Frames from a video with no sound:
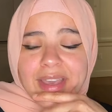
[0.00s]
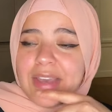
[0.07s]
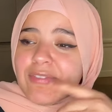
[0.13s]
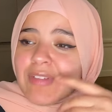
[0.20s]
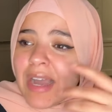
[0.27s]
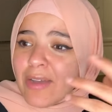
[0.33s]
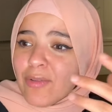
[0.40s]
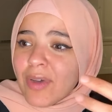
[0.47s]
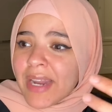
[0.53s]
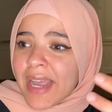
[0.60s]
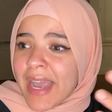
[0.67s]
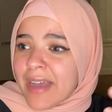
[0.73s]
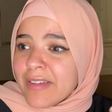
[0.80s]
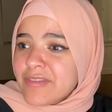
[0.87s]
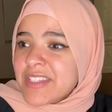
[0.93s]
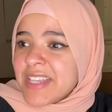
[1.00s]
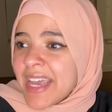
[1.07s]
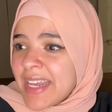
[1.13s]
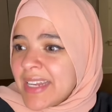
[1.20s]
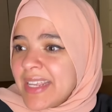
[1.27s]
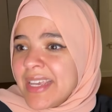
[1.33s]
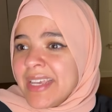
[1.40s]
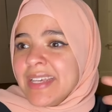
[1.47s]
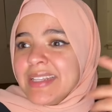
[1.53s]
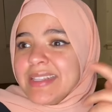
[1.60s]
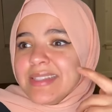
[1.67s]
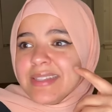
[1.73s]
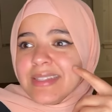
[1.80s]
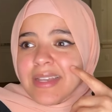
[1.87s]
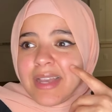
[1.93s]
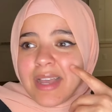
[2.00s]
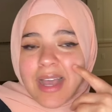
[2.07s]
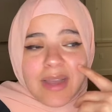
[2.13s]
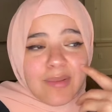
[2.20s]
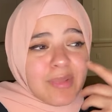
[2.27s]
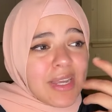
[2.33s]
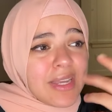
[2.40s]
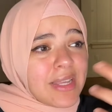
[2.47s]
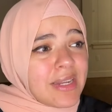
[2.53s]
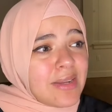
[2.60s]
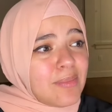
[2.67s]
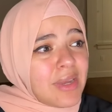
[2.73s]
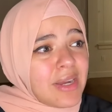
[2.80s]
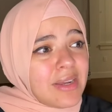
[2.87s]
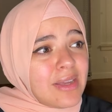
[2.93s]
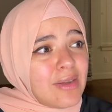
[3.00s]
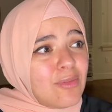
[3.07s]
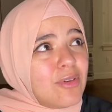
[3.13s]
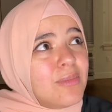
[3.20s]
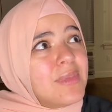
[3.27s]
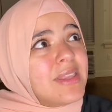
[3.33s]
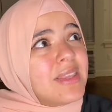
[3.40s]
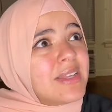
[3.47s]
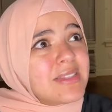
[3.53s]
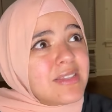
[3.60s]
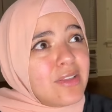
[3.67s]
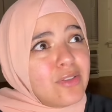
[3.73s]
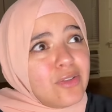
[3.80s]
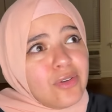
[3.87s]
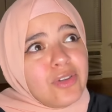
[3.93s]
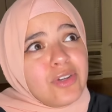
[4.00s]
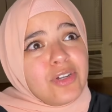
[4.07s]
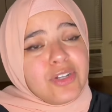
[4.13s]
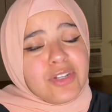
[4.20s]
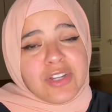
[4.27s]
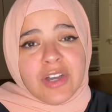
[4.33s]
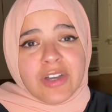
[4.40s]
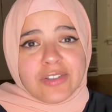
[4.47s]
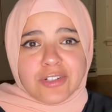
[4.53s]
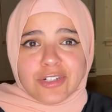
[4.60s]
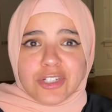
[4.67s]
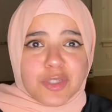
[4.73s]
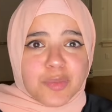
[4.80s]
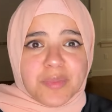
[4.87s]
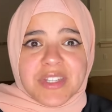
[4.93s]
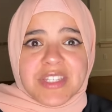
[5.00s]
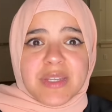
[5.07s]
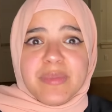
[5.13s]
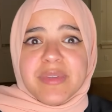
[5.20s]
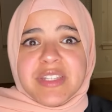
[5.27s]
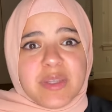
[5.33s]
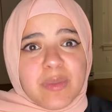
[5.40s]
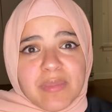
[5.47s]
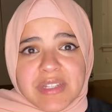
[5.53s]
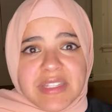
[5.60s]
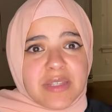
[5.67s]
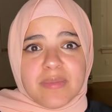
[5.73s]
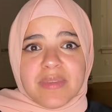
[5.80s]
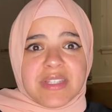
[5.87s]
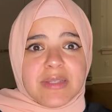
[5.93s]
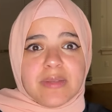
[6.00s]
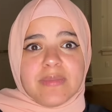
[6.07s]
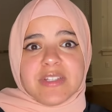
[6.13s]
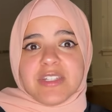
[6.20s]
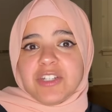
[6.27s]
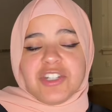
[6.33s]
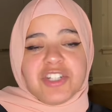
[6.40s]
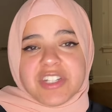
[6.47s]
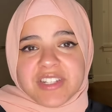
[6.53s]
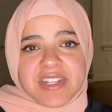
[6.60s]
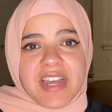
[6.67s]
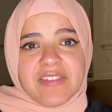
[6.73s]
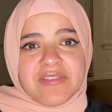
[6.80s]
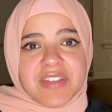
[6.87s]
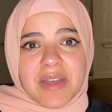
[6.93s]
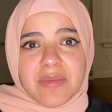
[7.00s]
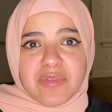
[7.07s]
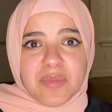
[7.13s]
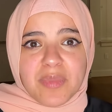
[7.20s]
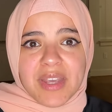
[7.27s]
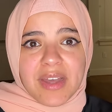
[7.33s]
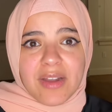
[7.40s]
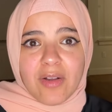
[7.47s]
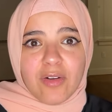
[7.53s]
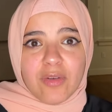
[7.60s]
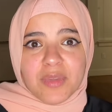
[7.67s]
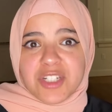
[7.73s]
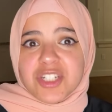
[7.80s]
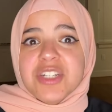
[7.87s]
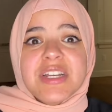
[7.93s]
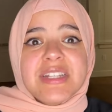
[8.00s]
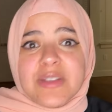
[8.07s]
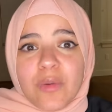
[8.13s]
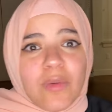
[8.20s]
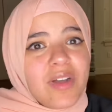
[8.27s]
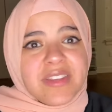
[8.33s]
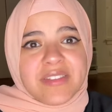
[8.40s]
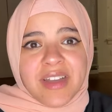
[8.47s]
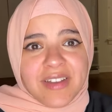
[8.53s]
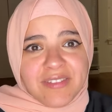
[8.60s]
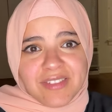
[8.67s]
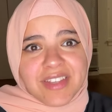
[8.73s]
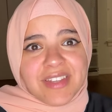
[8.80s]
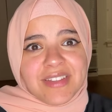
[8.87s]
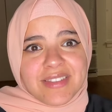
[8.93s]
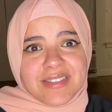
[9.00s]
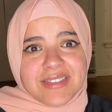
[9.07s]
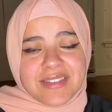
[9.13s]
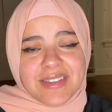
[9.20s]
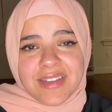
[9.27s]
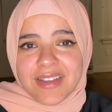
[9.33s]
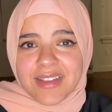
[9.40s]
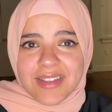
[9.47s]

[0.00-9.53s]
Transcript: If I want to have 10 kids, I'm not going to marry a woman that's a lawyer, a doctor. She's busy, busy, busy, busy, busy. She doesn't have time to be at home and she doesn't want to have kids.